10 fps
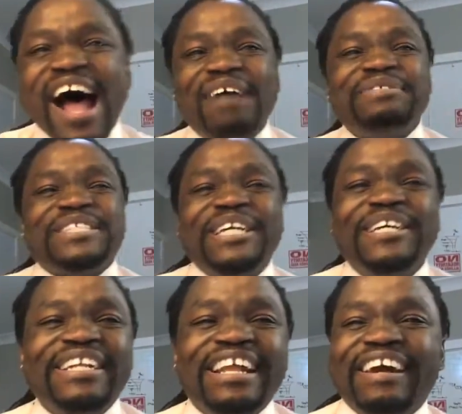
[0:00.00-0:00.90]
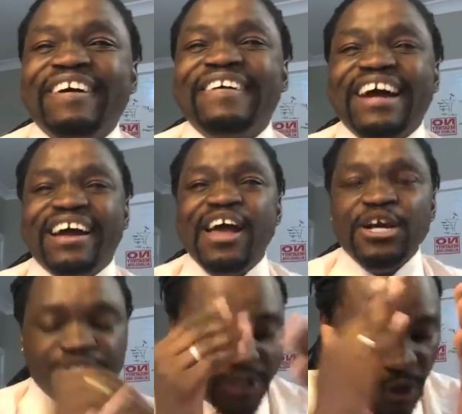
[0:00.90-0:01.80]
Absolutely. All right.
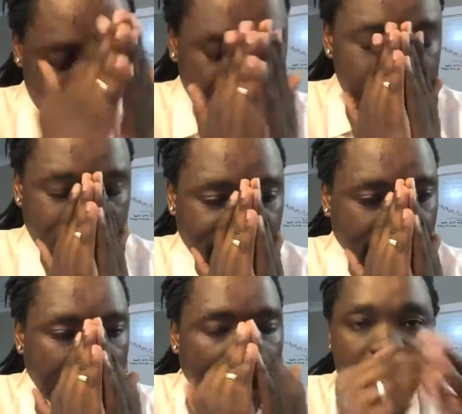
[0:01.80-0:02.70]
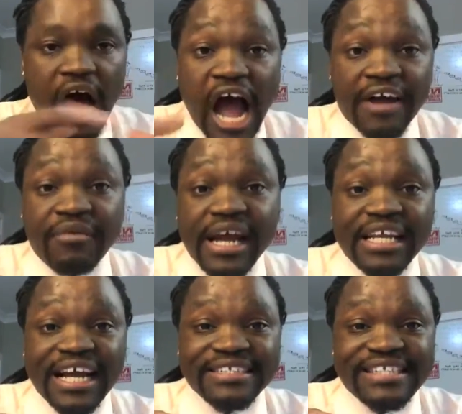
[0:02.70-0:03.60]
So I
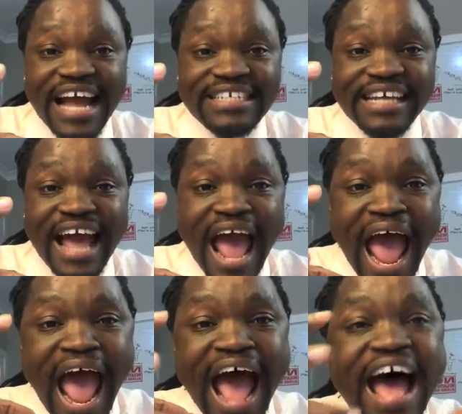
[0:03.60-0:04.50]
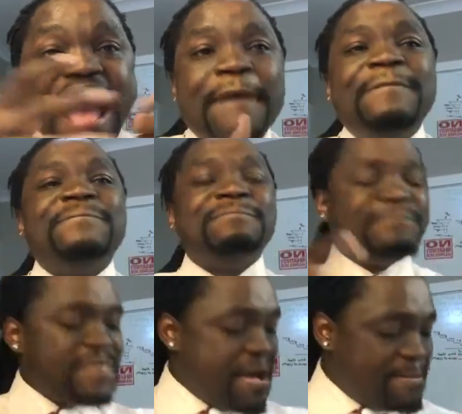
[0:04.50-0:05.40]
realized that um,
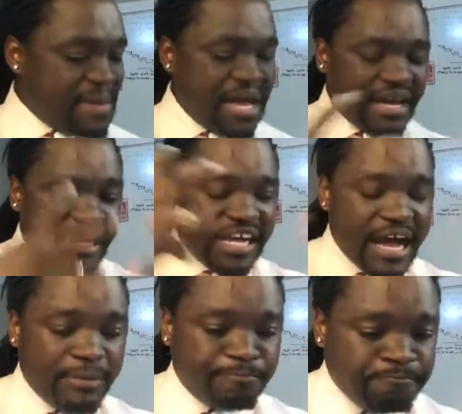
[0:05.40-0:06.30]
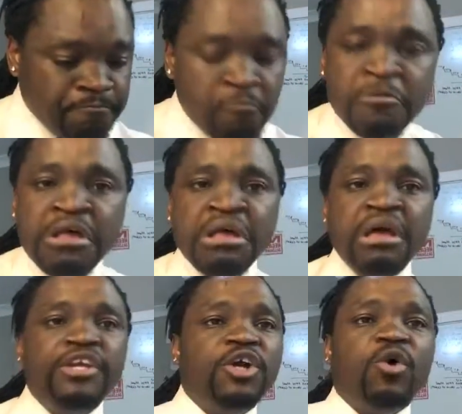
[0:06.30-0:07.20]
um, a um,
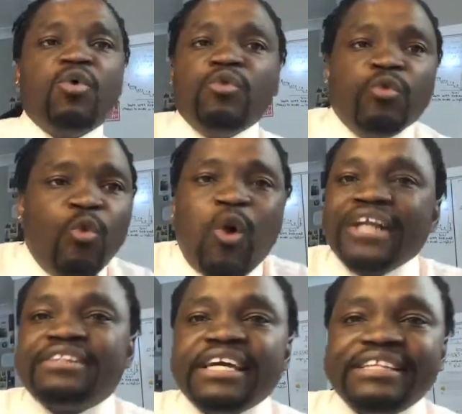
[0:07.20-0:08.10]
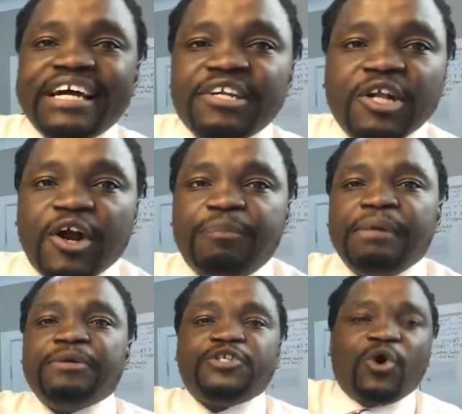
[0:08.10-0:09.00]
you know, one thing that a lot of
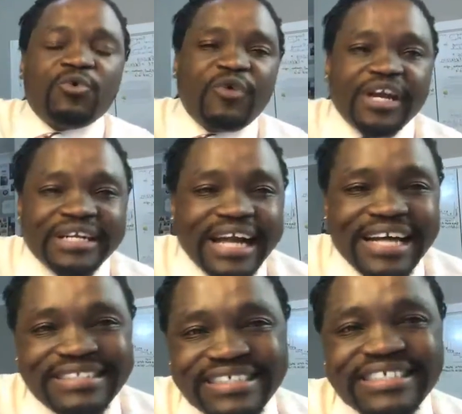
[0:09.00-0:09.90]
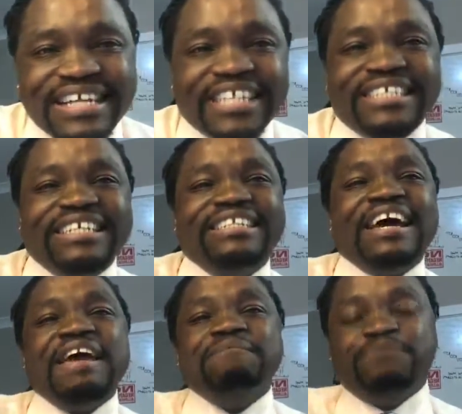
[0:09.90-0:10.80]
people don't recognize is actually
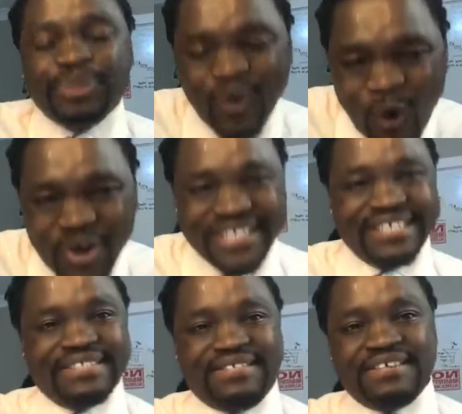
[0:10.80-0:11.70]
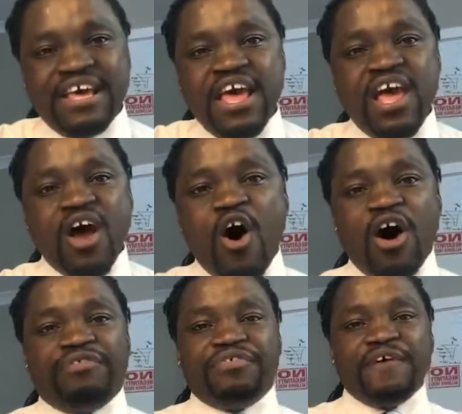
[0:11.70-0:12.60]
the importance
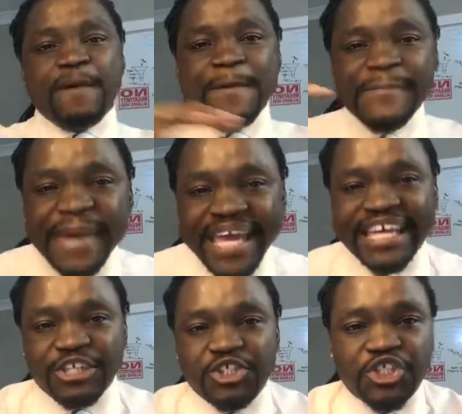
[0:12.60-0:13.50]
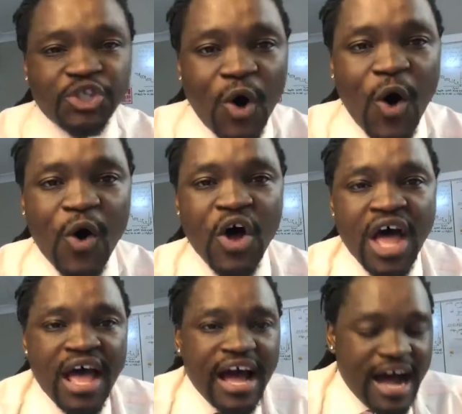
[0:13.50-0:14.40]
of making sure
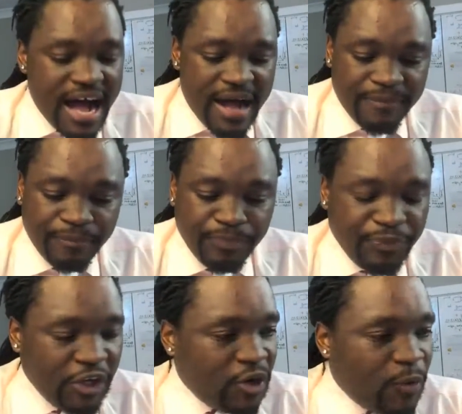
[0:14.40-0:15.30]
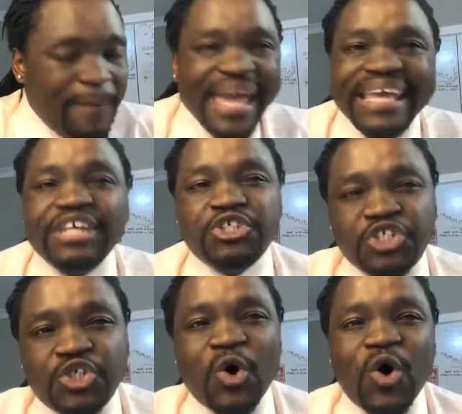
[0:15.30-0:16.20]
um, you know making
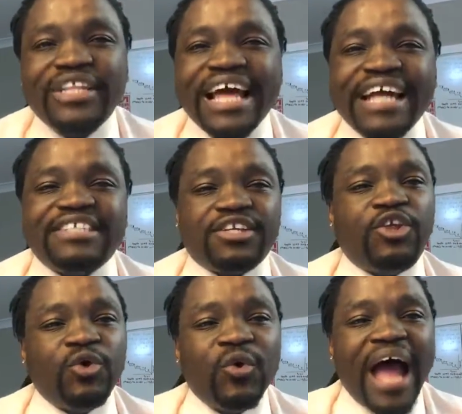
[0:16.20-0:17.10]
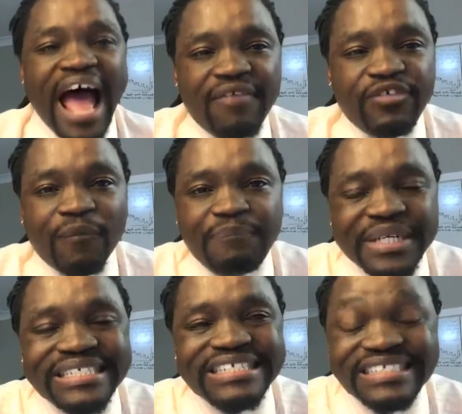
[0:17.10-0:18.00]
sure that you have your
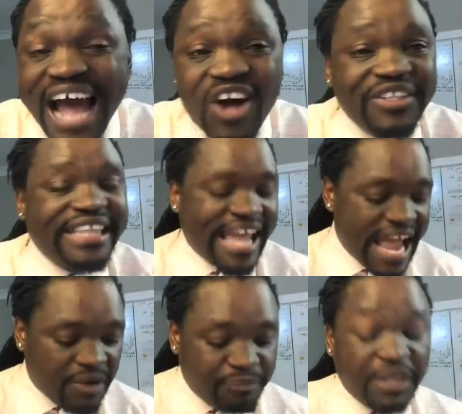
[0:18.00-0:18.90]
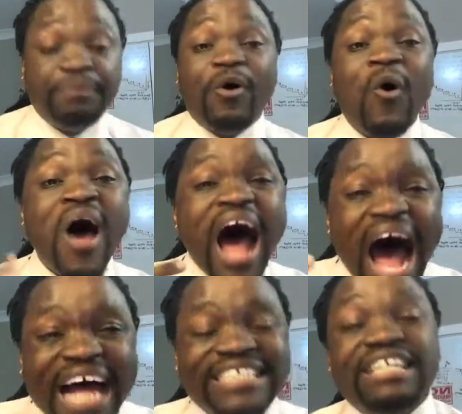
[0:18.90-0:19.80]
business out there and people
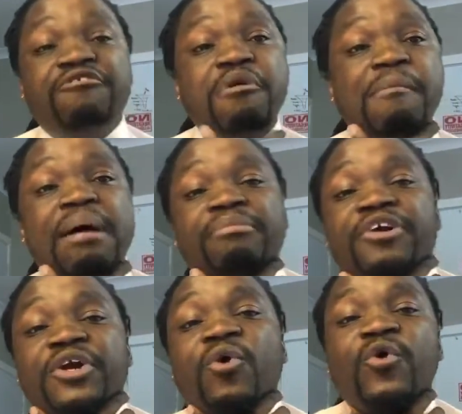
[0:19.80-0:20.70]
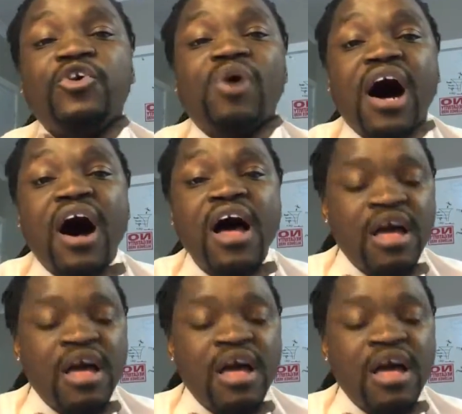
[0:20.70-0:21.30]
are actually remembering who you are